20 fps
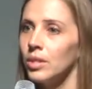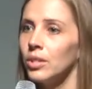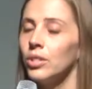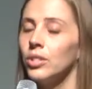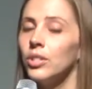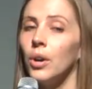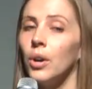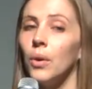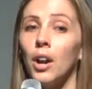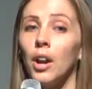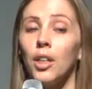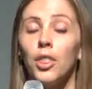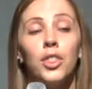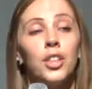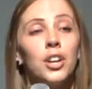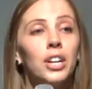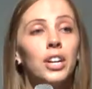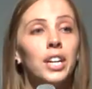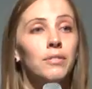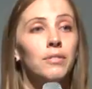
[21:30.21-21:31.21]
So our
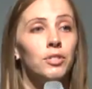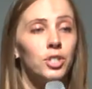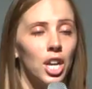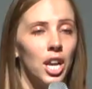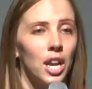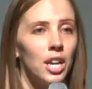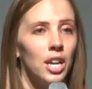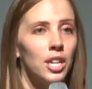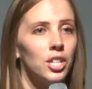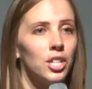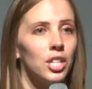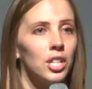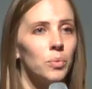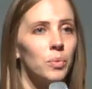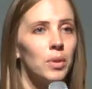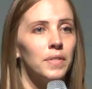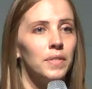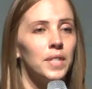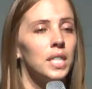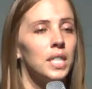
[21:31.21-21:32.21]
theory of change, and that
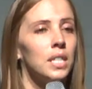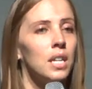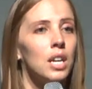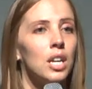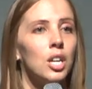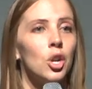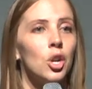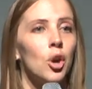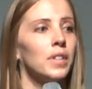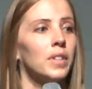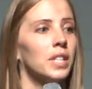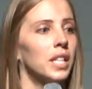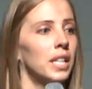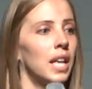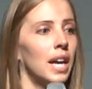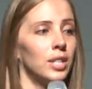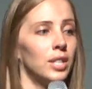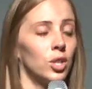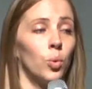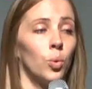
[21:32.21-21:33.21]
we've seen over the
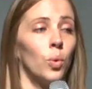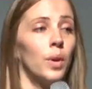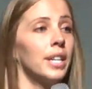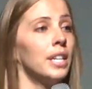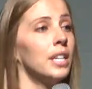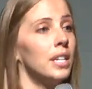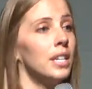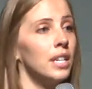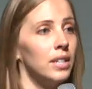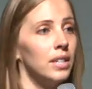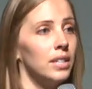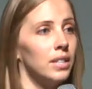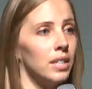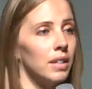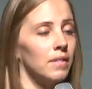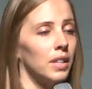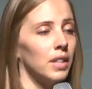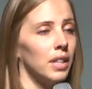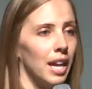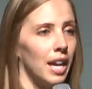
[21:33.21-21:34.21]
last 20 years
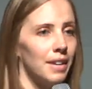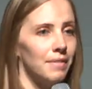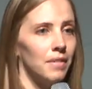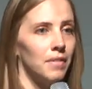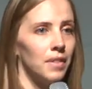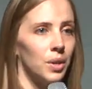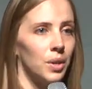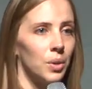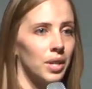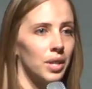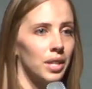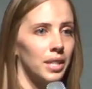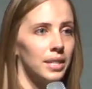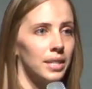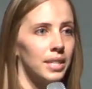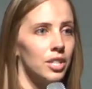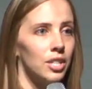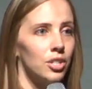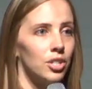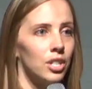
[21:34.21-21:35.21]
of the life of our
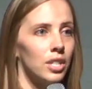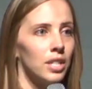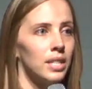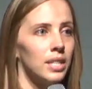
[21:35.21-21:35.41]
organization,